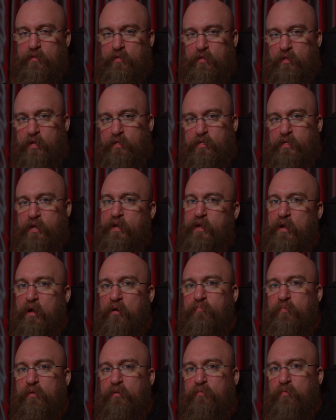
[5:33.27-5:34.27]
that Danny
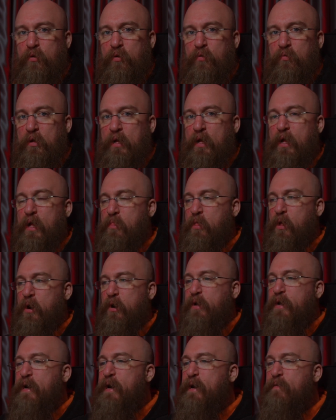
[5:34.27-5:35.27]
Elfman wrote that
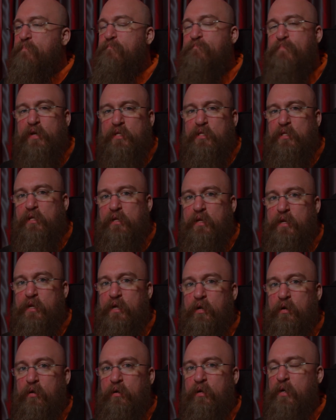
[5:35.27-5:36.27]
are kind of missing
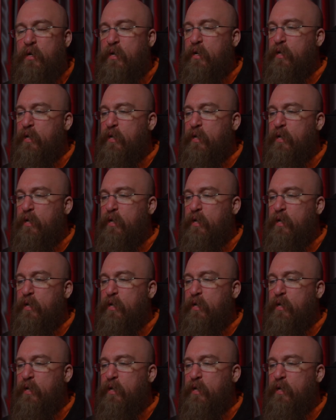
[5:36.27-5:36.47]
here.